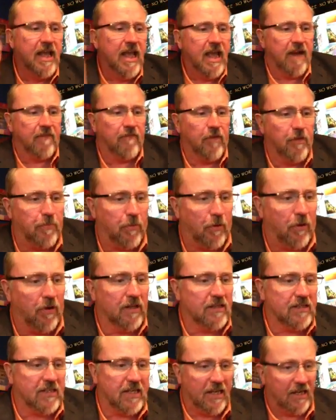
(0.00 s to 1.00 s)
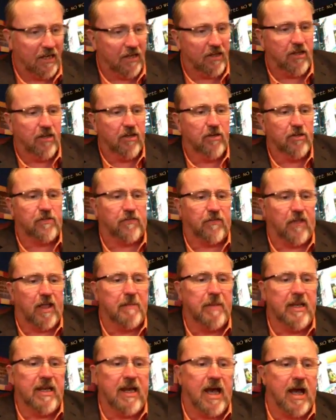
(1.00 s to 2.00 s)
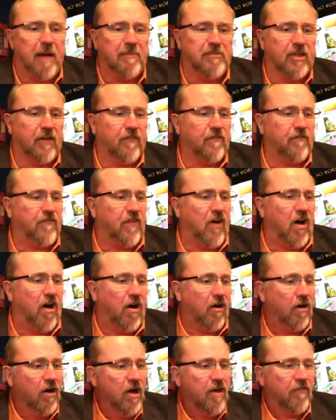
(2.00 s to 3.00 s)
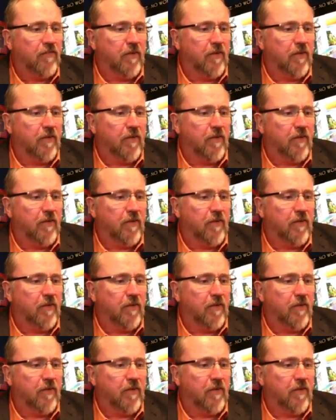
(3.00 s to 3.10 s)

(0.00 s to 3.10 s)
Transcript: have reported seeing a huge flaming object fall